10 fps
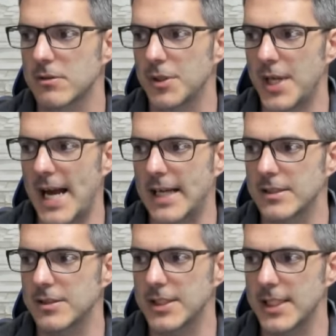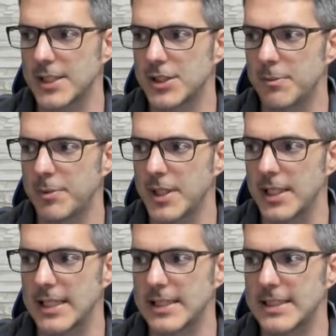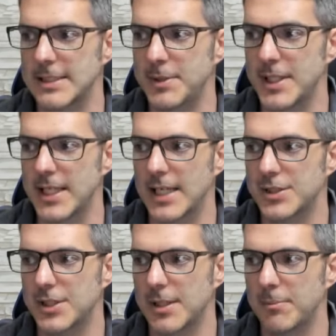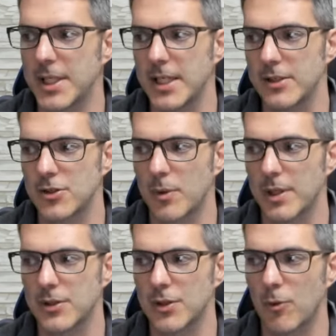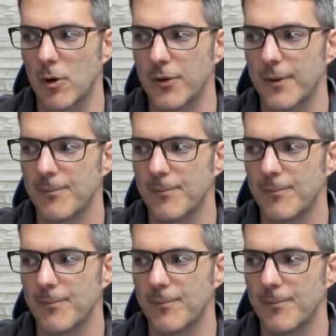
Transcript: NAT, DHCP, NTP, SNMP, so on and so forth.